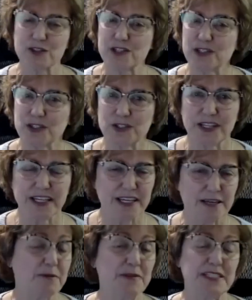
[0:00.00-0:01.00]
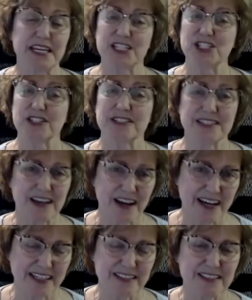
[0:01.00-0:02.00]
learning implementation
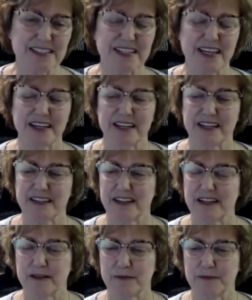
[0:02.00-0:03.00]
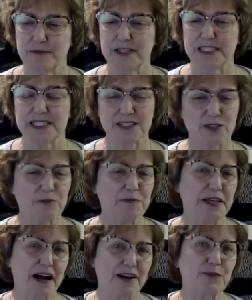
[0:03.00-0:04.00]
science. And it's a little
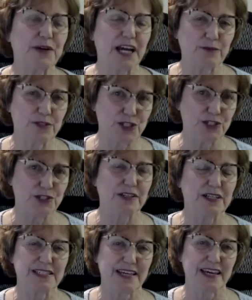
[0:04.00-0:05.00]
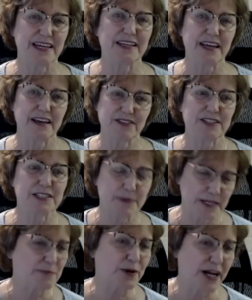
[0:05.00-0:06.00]
beyond what I would do, let's say, in
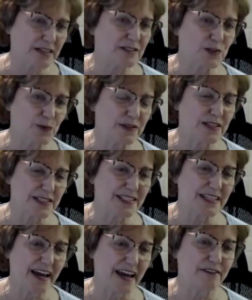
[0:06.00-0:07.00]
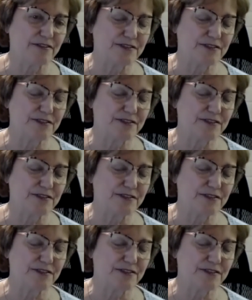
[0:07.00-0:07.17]
evidence-based practice with the staff.